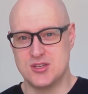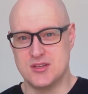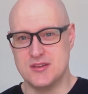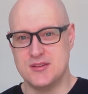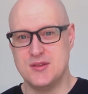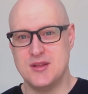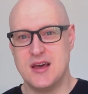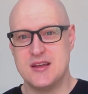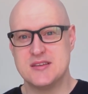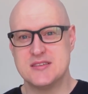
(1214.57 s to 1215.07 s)

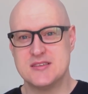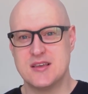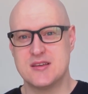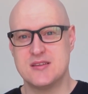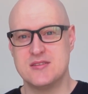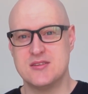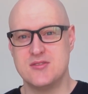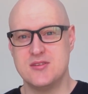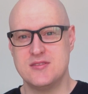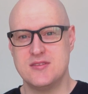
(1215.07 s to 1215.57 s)
not a
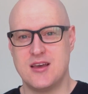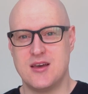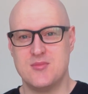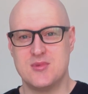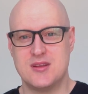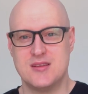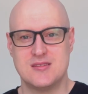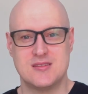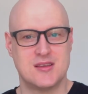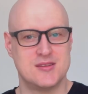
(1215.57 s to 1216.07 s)
secondary
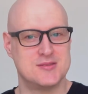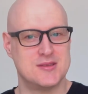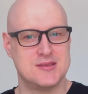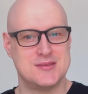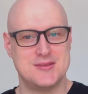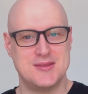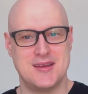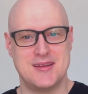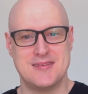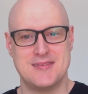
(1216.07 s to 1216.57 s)
dominant because
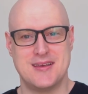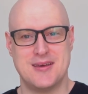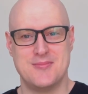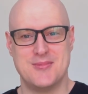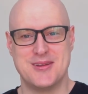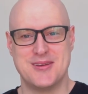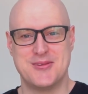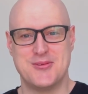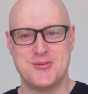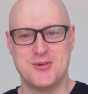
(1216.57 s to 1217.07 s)
it's not a
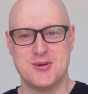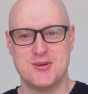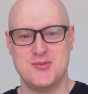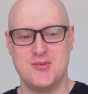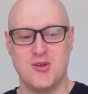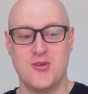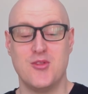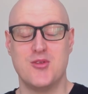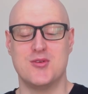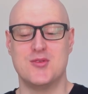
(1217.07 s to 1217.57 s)
dominant chord,
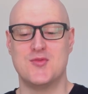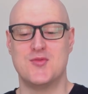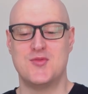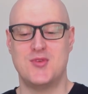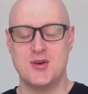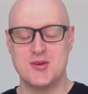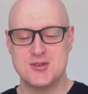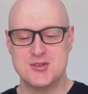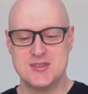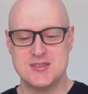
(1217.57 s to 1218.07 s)
although it
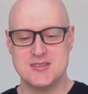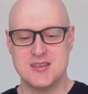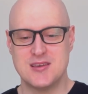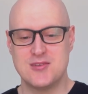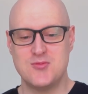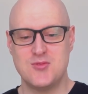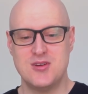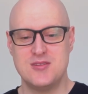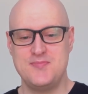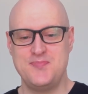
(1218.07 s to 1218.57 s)
functions like
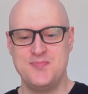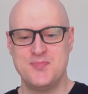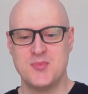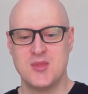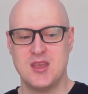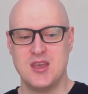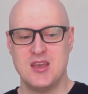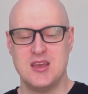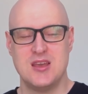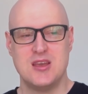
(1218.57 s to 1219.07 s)
one.
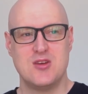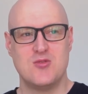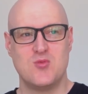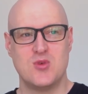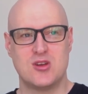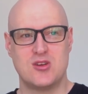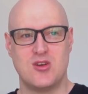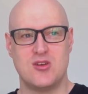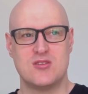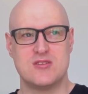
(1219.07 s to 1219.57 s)
We
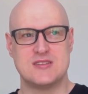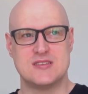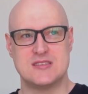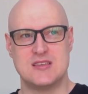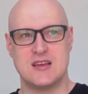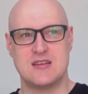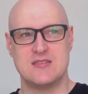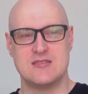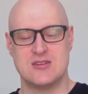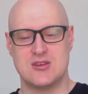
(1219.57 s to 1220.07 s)
call it a
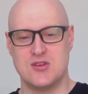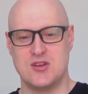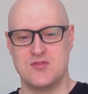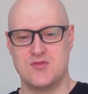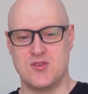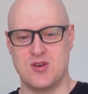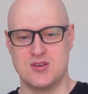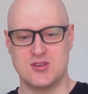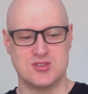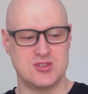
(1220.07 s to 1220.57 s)
secondary
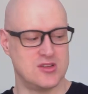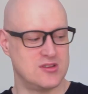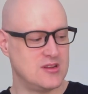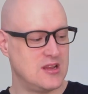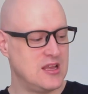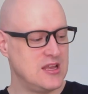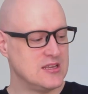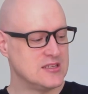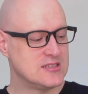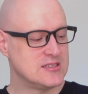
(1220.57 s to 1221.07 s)
function.
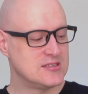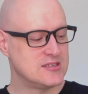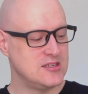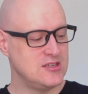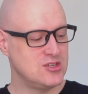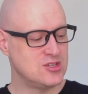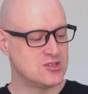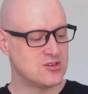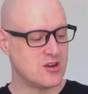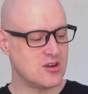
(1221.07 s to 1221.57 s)
C
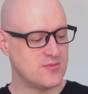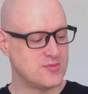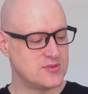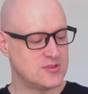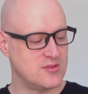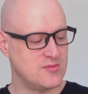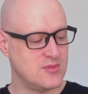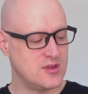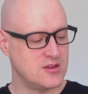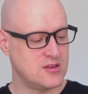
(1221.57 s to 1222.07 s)
sharp
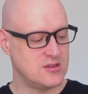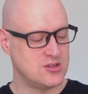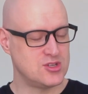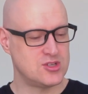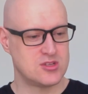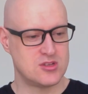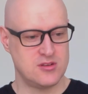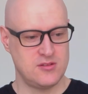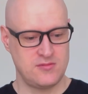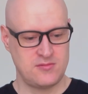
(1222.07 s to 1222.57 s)

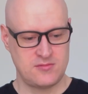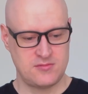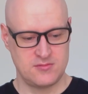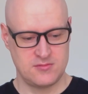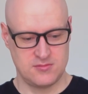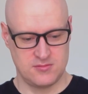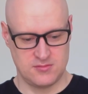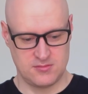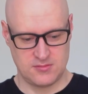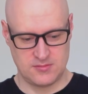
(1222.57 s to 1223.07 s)
diminished,
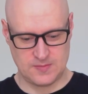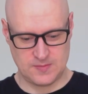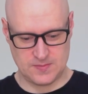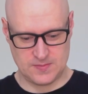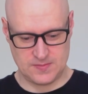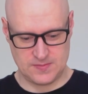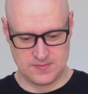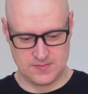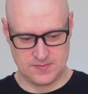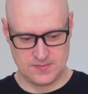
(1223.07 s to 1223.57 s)
and
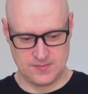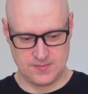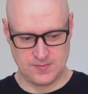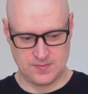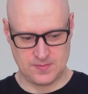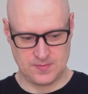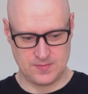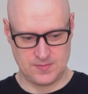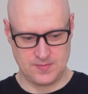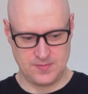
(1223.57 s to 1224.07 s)

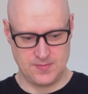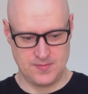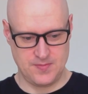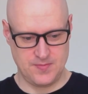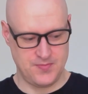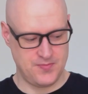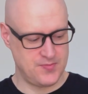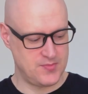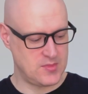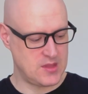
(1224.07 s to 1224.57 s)

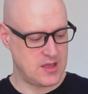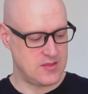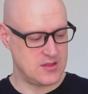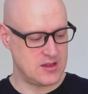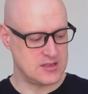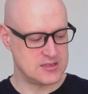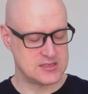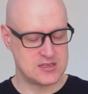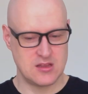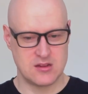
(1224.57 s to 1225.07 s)
then
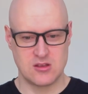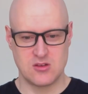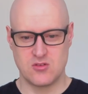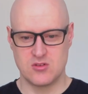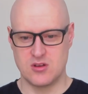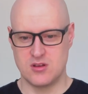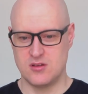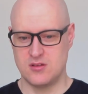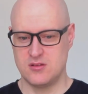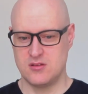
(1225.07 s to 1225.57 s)
it's going to go
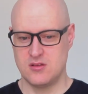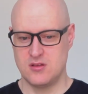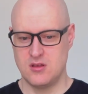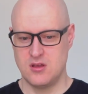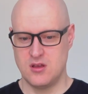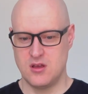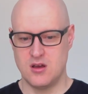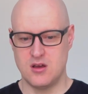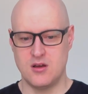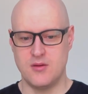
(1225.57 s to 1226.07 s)

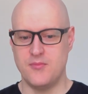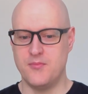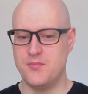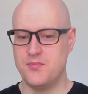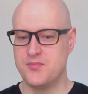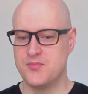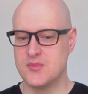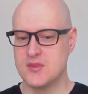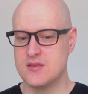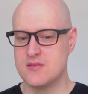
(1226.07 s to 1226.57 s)

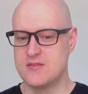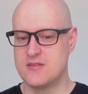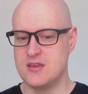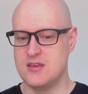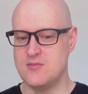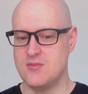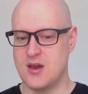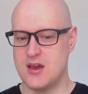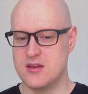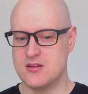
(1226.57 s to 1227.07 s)
to D
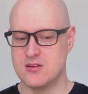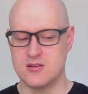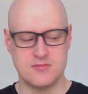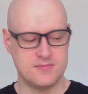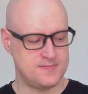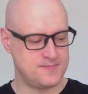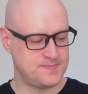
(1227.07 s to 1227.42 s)
minor.